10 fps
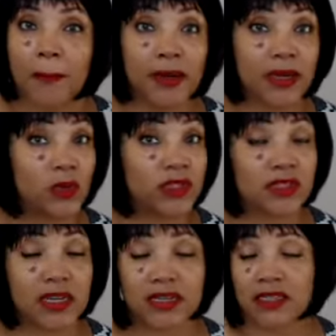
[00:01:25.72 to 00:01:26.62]
but which
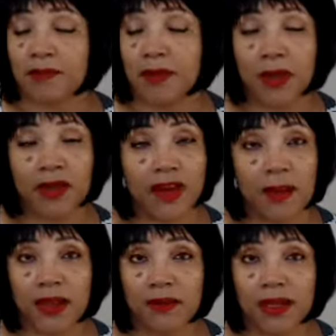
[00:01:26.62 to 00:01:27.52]
is not to say people have
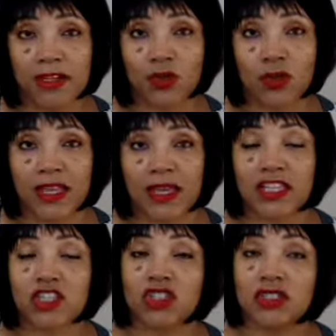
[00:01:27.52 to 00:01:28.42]
not made money doing that.
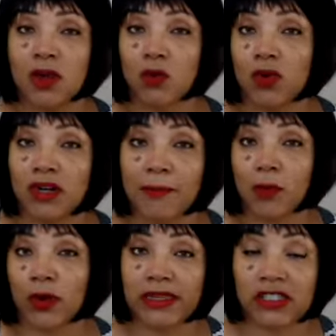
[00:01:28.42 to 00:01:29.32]
That's just not what I'm
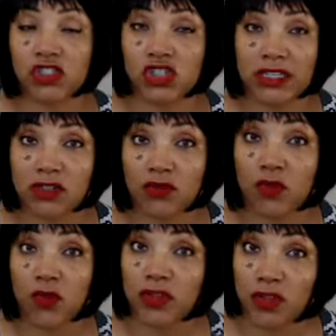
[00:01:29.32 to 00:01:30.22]
going to suggest
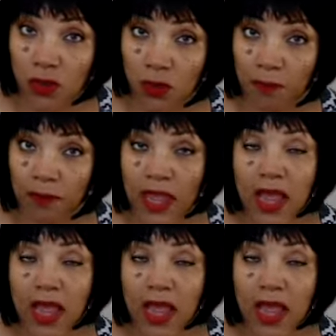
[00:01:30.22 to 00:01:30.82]
for you.